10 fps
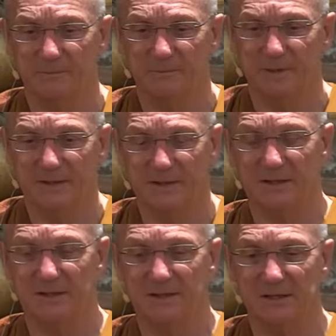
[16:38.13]
get
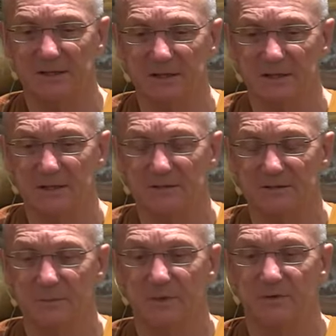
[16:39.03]
at ease
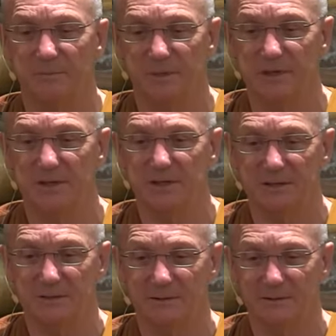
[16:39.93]
with
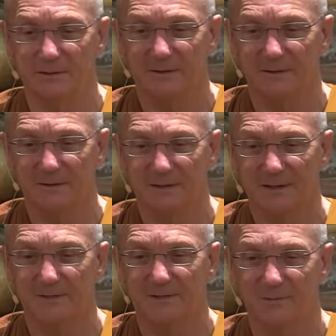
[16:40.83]
being
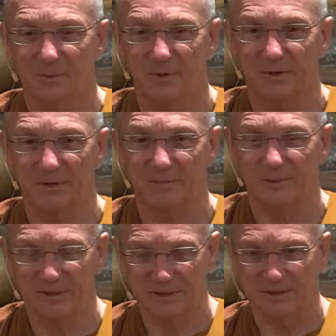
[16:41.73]
in the body,
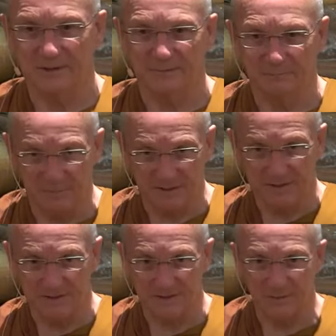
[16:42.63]
being
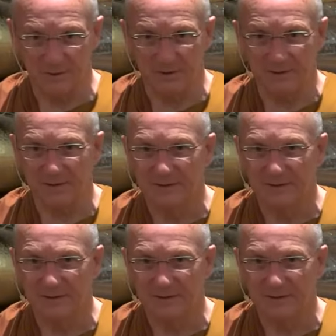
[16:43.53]
a body.